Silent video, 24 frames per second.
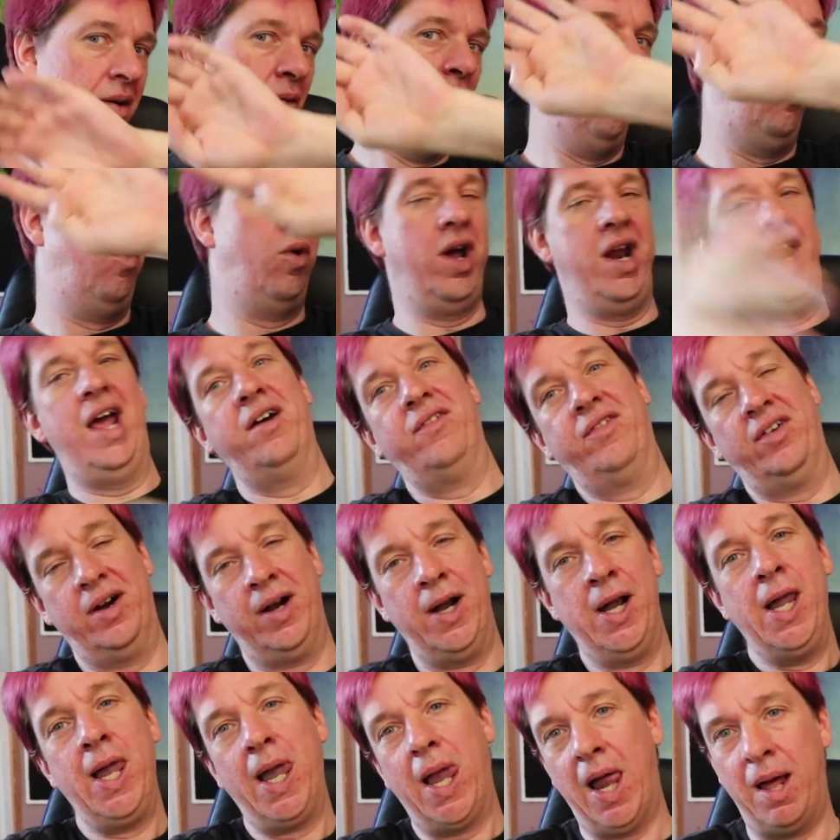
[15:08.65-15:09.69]

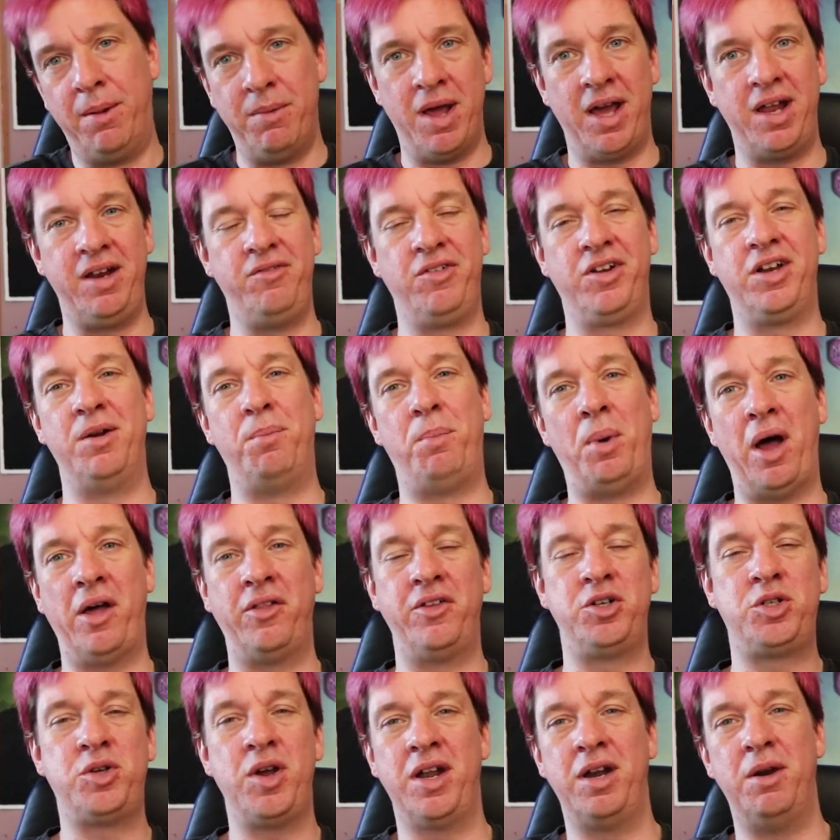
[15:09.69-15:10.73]
whatever i'm not even going to
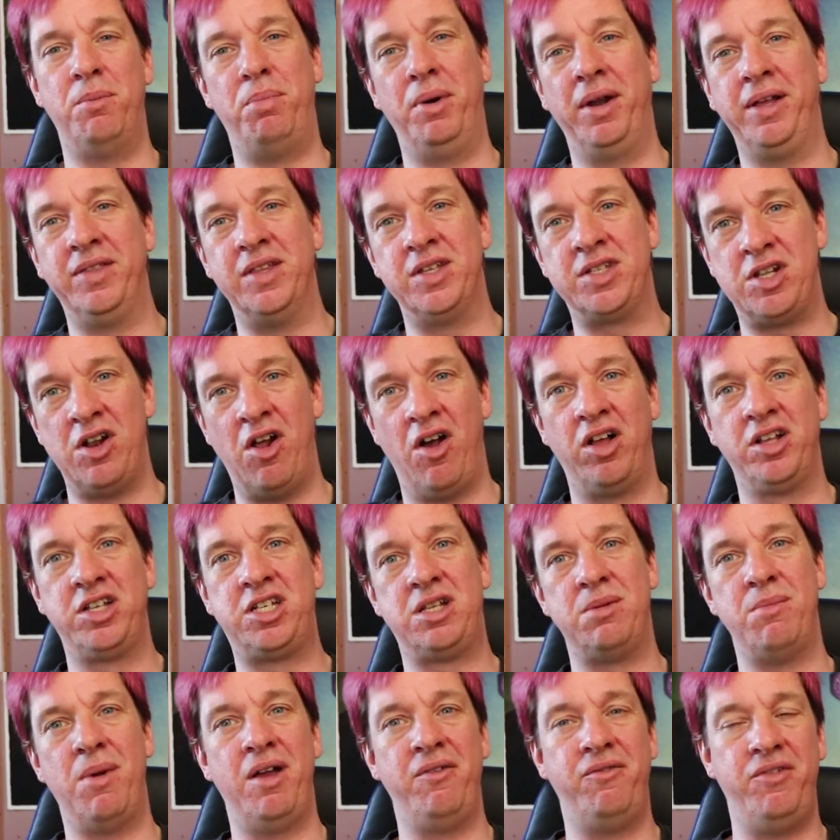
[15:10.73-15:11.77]
bother trying to bring this
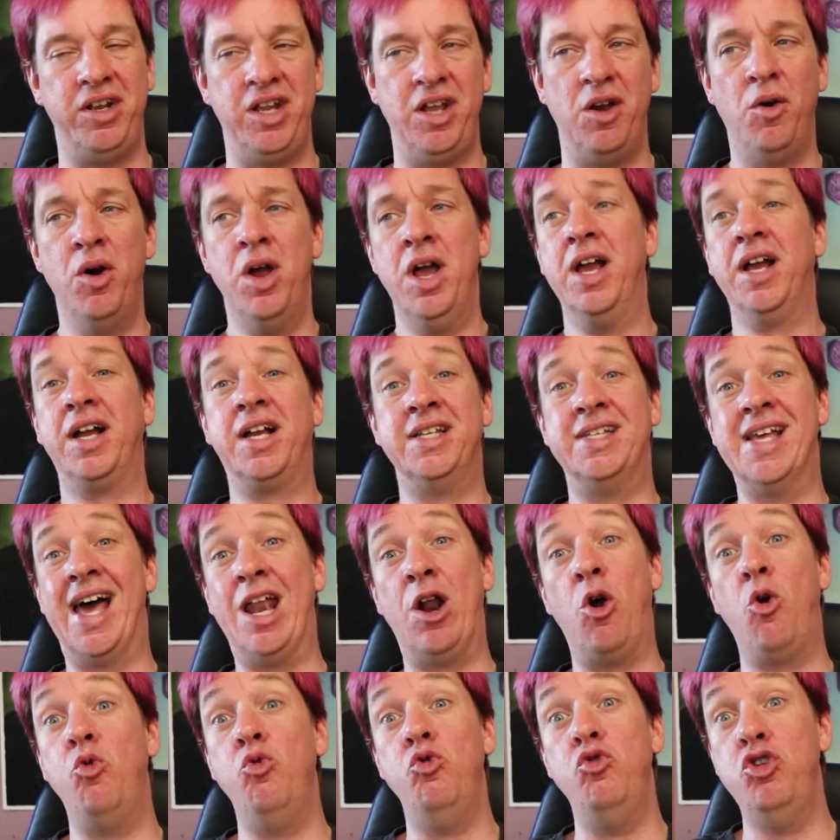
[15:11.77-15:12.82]
knowledge to my video because
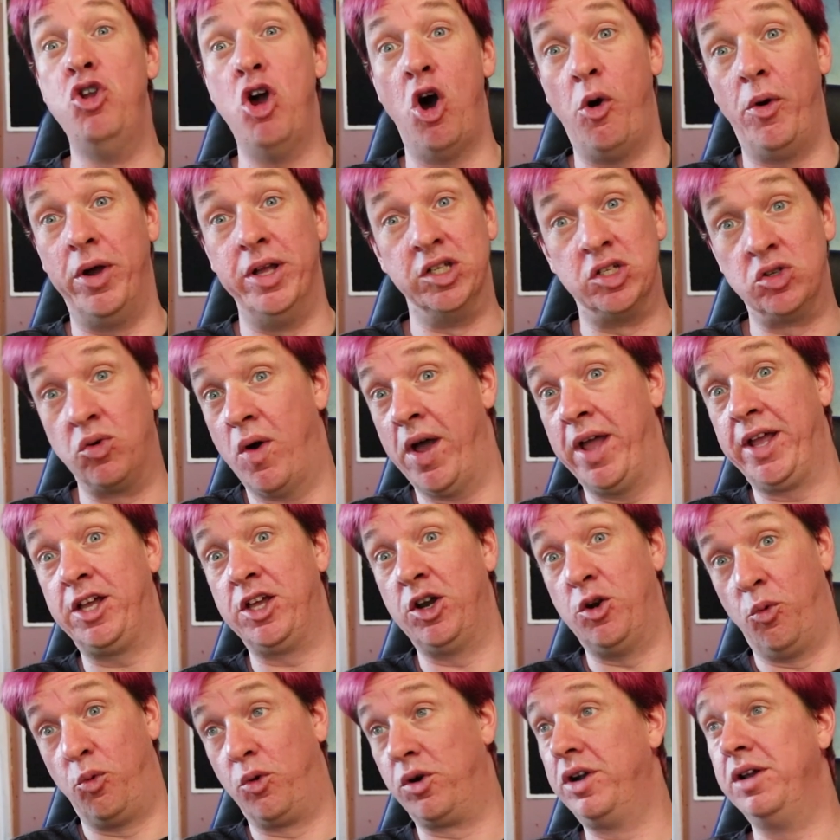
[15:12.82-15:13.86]
i don't know it so i ain't
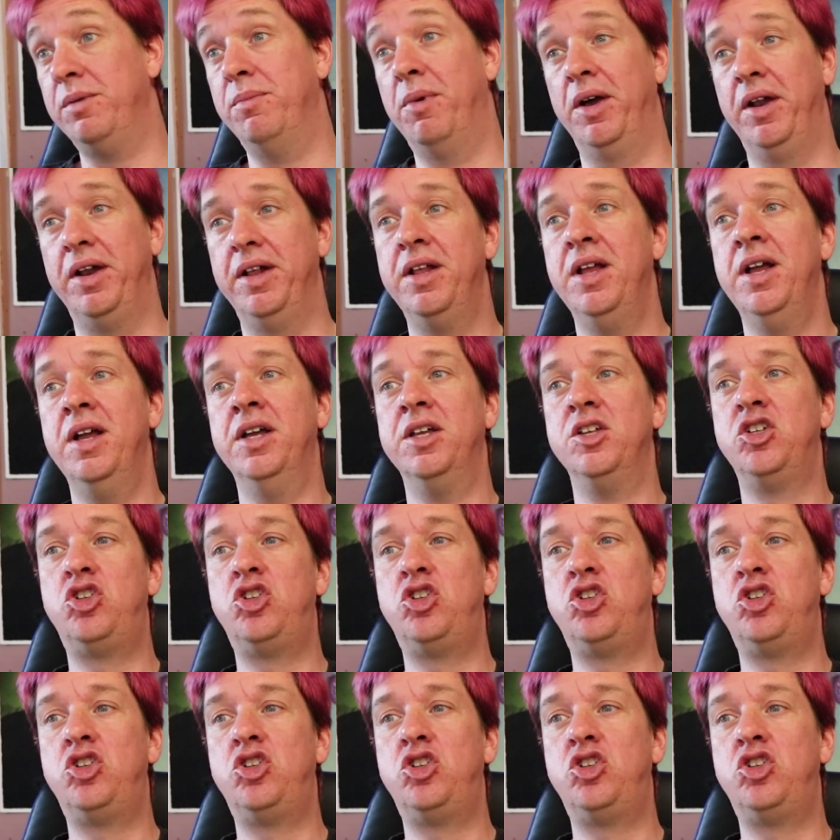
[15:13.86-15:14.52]
going to worry about it